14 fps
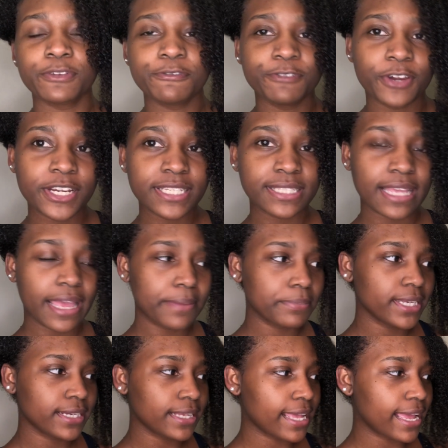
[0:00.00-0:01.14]
first I'm
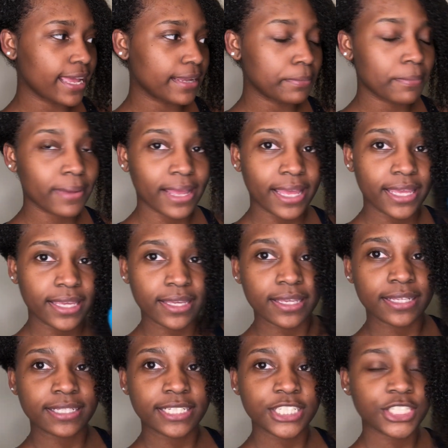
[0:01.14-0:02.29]
gonna add my
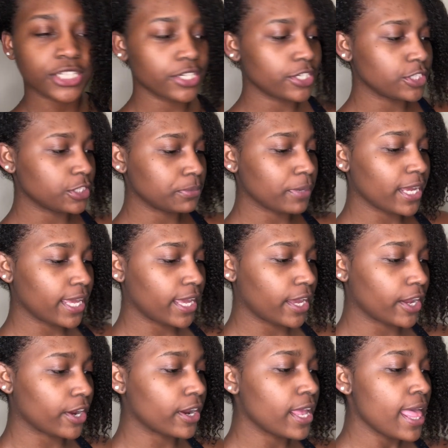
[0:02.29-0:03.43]
conditioner to my
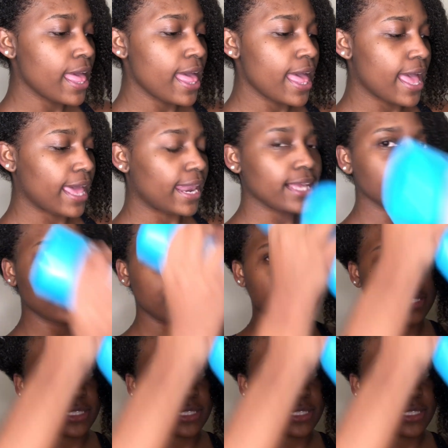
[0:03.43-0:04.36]
hair. I like to use